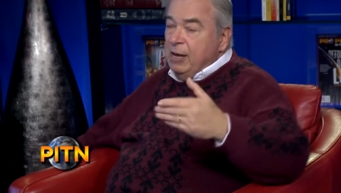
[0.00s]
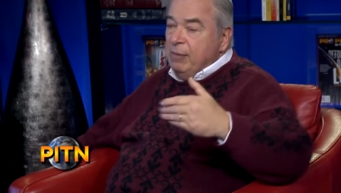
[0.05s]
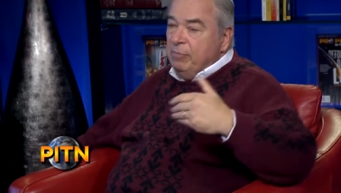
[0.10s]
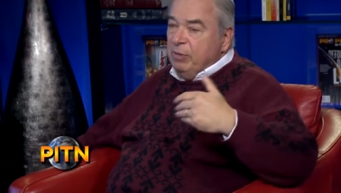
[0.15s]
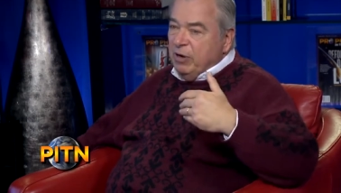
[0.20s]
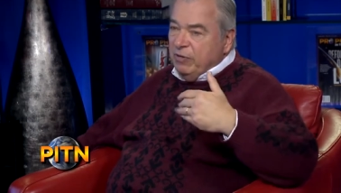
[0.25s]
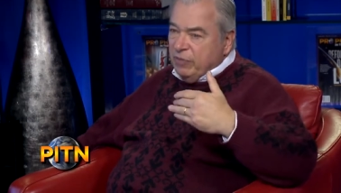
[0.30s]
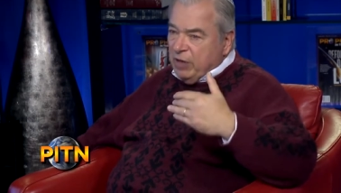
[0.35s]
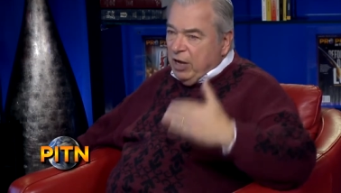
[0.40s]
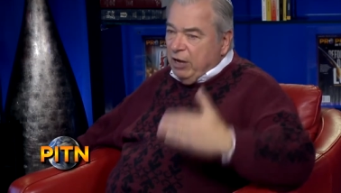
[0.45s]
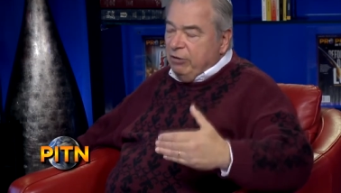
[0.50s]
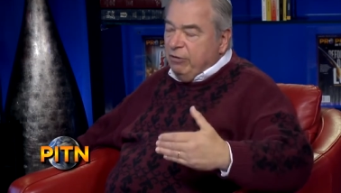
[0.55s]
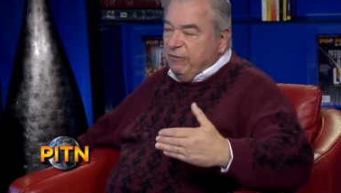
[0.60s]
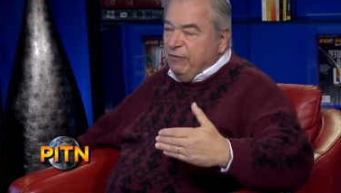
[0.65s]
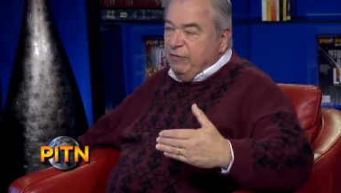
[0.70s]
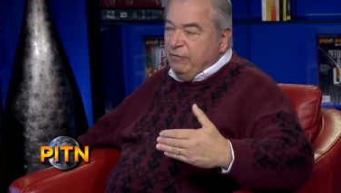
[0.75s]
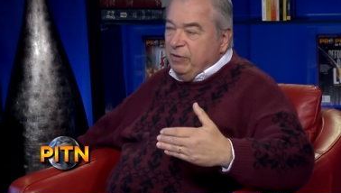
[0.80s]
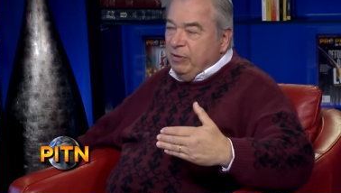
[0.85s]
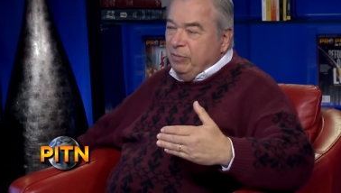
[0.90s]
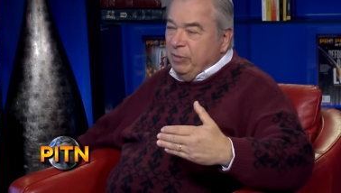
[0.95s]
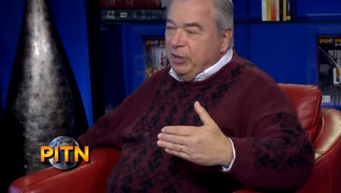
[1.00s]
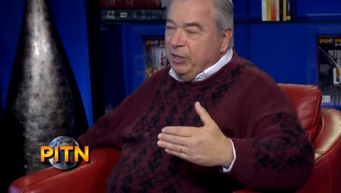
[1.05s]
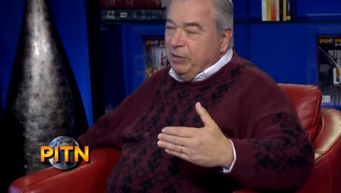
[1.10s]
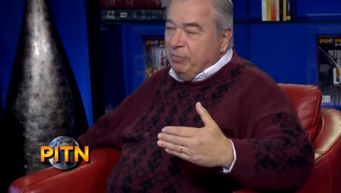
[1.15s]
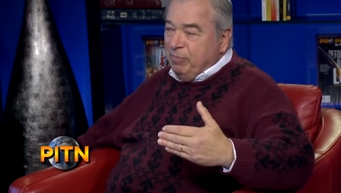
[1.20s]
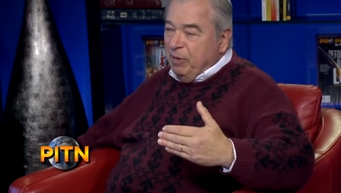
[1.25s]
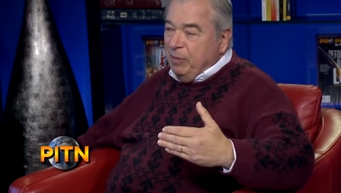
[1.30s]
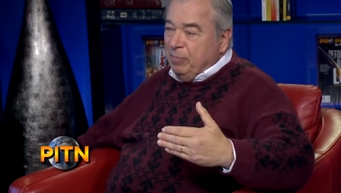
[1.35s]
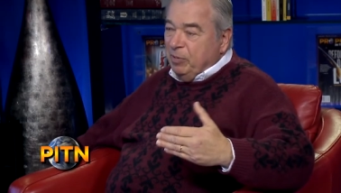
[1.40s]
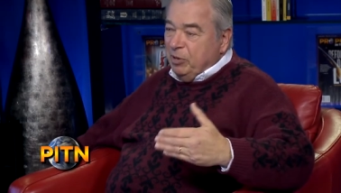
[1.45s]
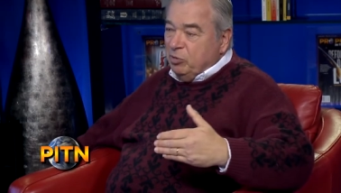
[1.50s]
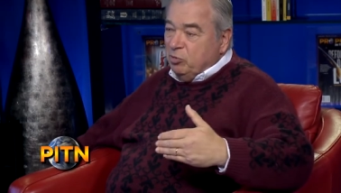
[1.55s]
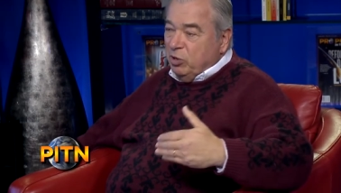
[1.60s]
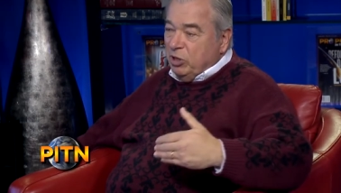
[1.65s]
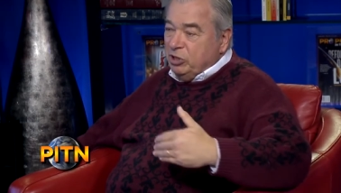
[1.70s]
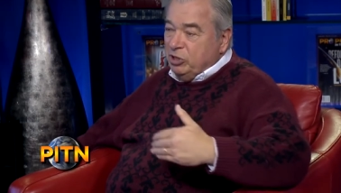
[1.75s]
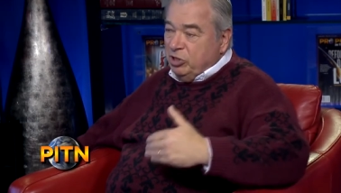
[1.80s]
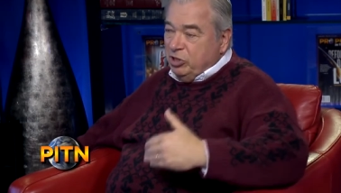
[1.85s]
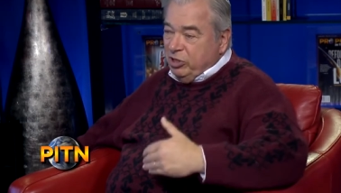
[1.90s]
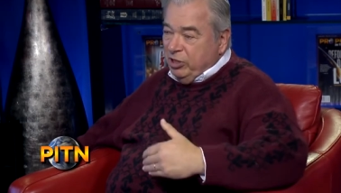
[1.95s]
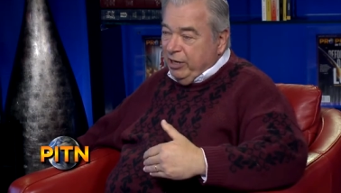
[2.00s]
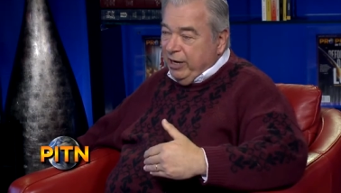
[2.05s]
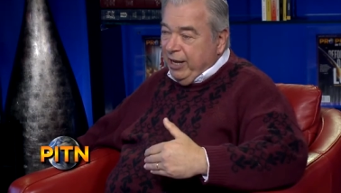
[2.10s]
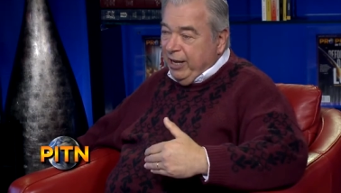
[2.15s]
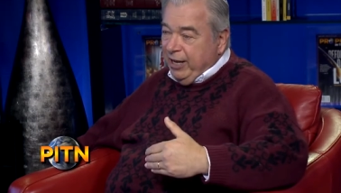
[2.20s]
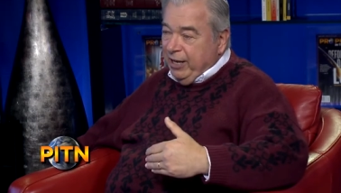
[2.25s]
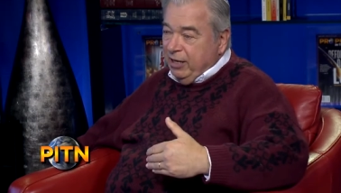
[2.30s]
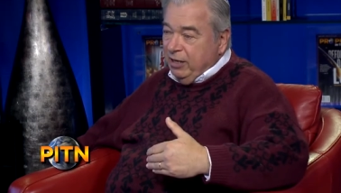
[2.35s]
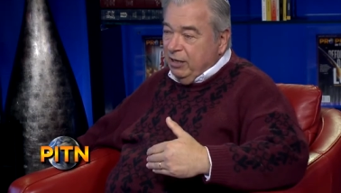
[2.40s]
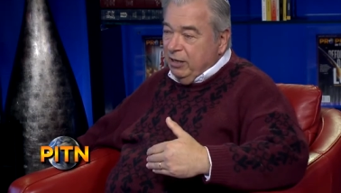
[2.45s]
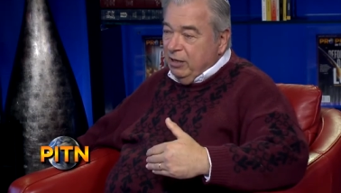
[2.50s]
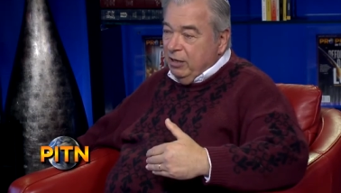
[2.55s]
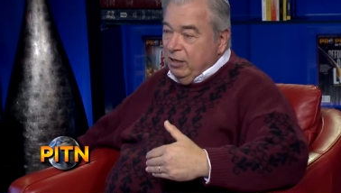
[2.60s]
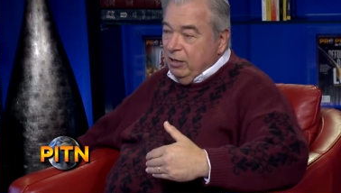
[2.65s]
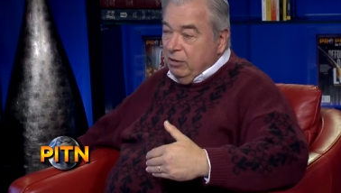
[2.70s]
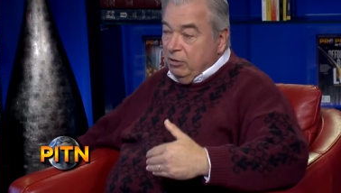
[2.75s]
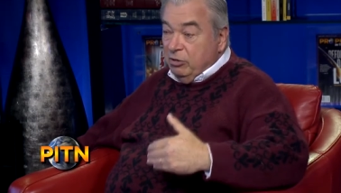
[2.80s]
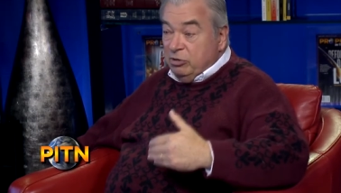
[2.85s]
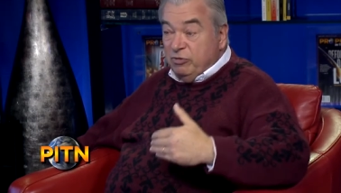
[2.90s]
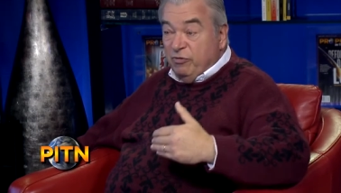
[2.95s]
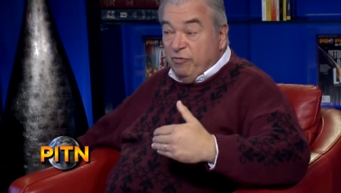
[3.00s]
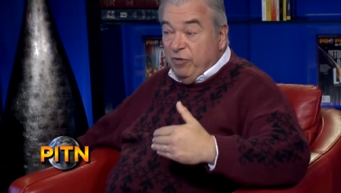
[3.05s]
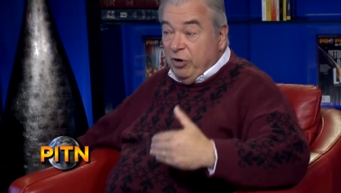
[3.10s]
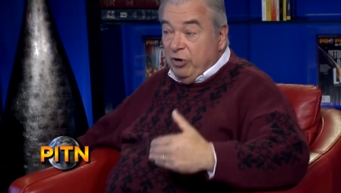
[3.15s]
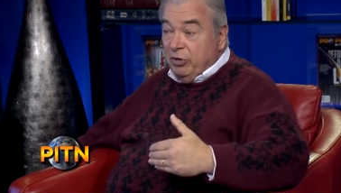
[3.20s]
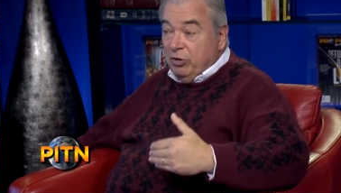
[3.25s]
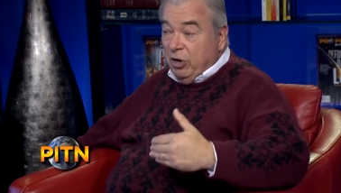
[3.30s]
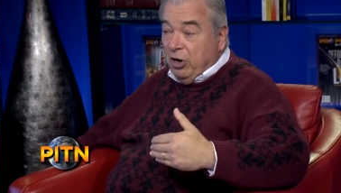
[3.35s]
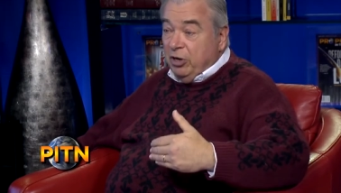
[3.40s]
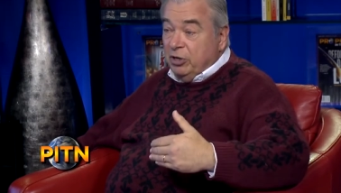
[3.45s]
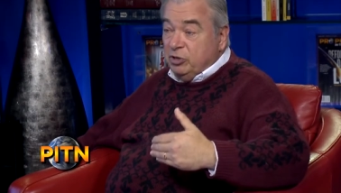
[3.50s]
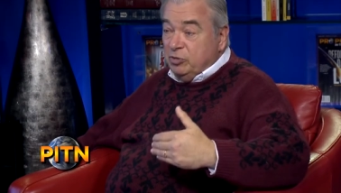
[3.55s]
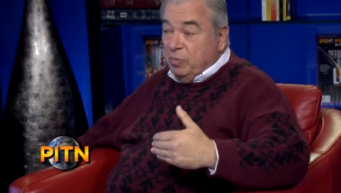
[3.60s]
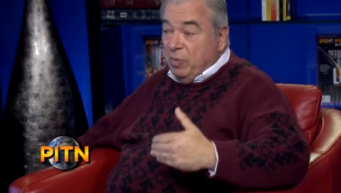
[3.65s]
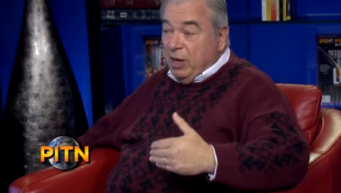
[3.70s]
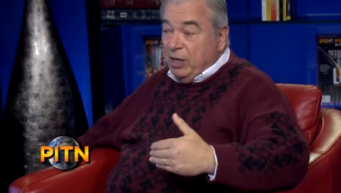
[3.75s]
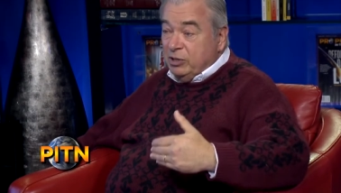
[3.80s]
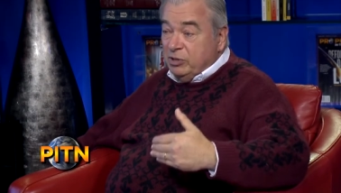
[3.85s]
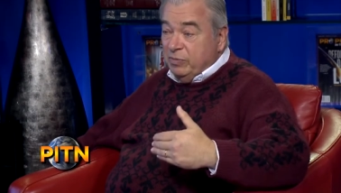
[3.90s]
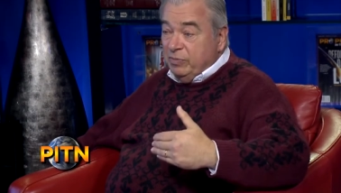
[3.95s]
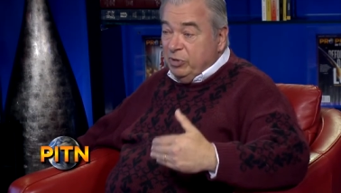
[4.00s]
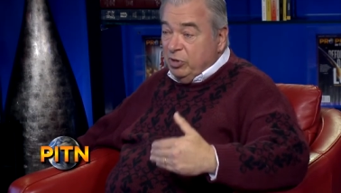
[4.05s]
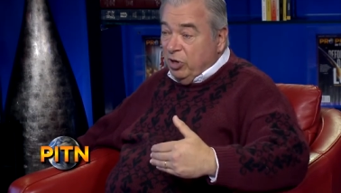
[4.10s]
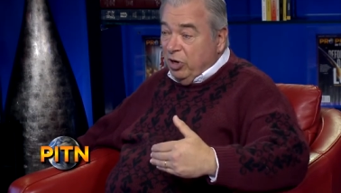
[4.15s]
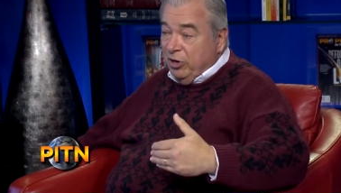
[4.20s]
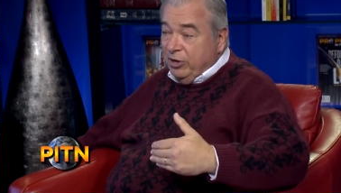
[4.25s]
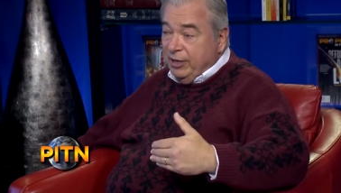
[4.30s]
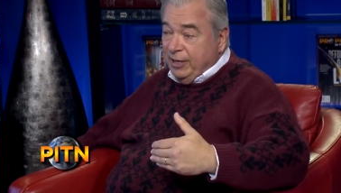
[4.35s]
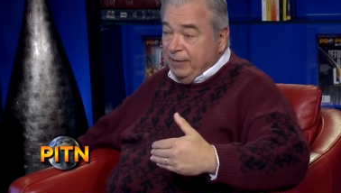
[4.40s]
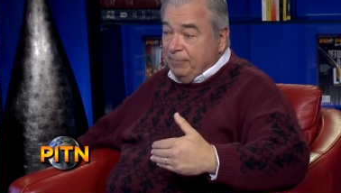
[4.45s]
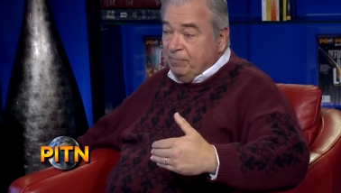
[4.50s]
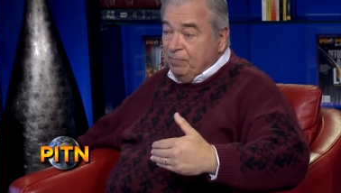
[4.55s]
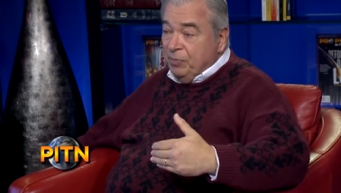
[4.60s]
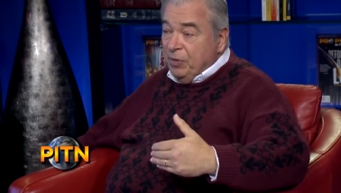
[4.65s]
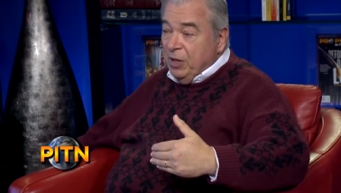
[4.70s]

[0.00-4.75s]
but of the 150 million people in Russia today, there's a very large Muslim minority.